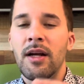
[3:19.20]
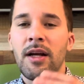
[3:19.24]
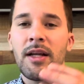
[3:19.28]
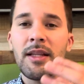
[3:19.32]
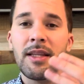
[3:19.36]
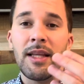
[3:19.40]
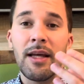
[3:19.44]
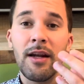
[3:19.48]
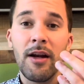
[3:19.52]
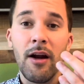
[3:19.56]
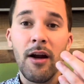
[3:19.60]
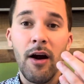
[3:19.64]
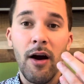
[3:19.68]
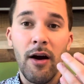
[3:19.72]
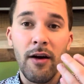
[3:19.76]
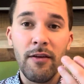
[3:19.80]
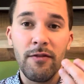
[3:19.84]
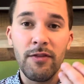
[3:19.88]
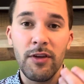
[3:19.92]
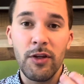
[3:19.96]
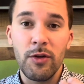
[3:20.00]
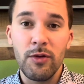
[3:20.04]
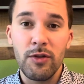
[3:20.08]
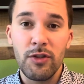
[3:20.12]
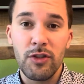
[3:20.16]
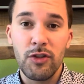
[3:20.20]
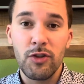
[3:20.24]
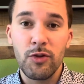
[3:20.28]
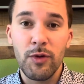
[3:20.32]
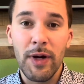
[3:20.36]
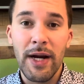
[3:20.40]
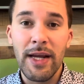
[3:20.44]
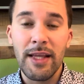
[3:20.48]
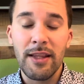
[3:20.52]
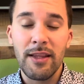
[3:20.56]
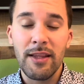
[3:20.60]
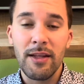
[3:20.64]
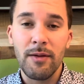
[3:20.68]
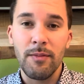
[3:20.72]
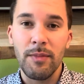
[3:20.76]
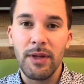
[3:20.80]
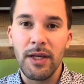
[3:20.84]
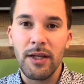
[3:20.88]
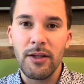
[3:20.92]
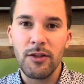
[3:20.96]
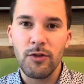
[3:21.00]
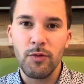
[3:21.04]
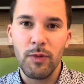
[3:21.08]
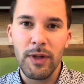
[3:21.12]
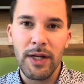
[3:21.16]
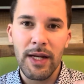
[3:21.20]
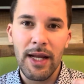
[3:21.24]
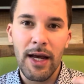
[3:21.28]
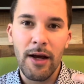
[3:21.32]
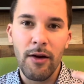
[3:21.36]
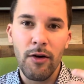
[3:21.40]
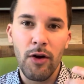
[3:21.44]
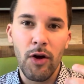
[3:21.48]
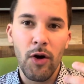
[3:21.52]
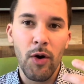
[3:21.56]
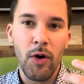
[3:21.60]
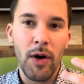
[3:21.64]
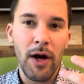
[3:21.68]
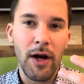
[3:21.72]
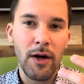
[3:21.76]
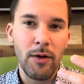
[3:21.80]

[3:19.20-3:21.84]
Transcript: then our view is strengthened because we now know how